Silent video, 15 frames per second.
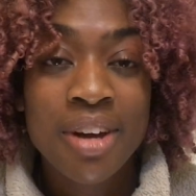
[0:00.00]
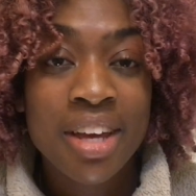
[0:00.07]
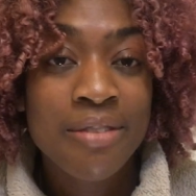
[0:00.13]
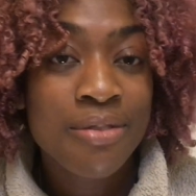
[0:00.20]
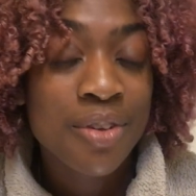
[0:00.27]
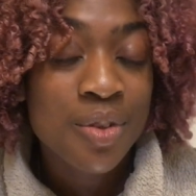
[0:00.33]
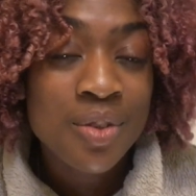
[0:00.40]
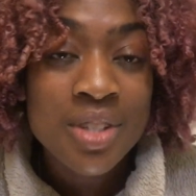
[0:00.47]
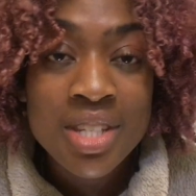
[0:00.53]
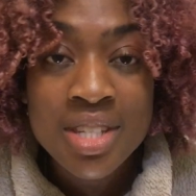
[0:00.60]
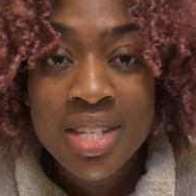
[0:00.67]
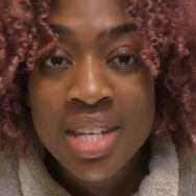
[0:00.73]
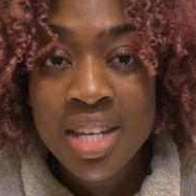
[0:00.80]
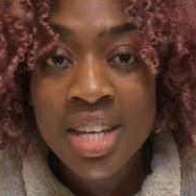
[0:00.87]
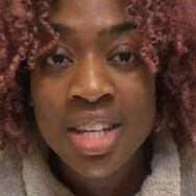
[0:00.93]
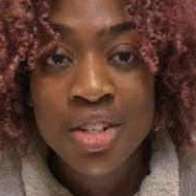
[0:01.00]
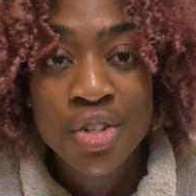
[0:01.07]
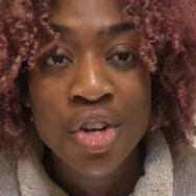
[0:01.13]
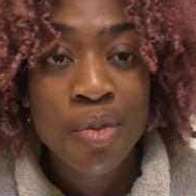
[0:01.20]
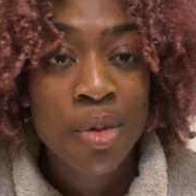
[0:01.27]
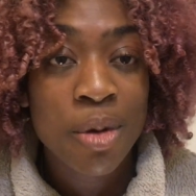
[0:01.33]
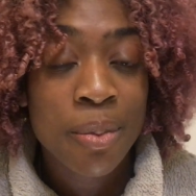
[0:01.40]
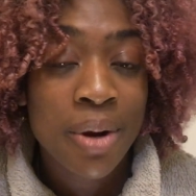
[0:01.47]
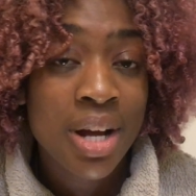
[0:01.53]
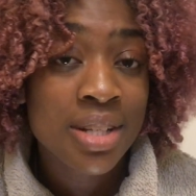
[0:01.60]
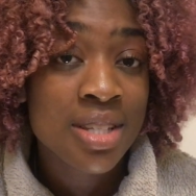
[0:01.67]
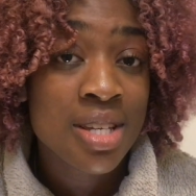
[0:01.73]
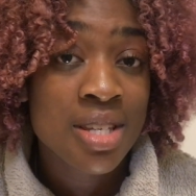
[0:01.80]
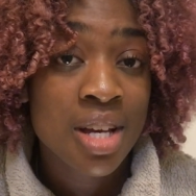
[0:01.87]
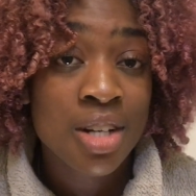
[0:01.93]
I feel dizzy during my
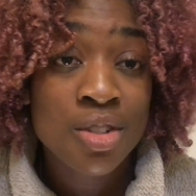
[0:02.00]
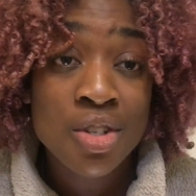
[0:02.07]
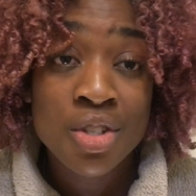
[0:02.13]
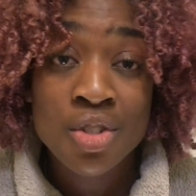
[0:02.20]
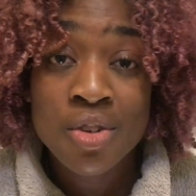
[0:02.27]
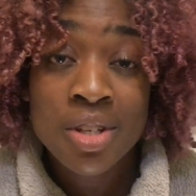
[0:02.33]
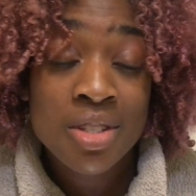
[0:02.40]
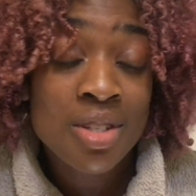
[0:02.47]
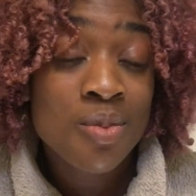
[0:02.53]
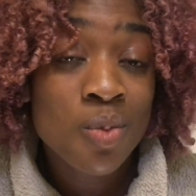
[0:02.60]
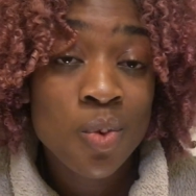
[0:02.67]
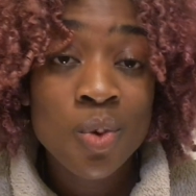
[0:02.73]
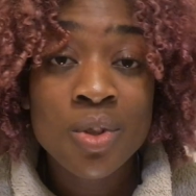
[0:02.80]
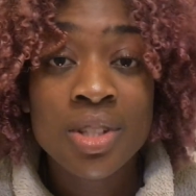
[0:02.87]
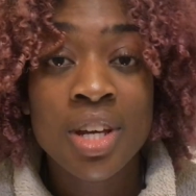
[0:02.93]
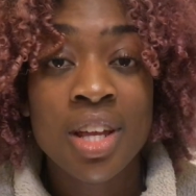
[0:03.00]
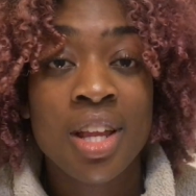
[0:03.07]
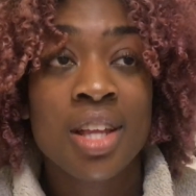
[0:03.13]
practice, I'll just drink some water.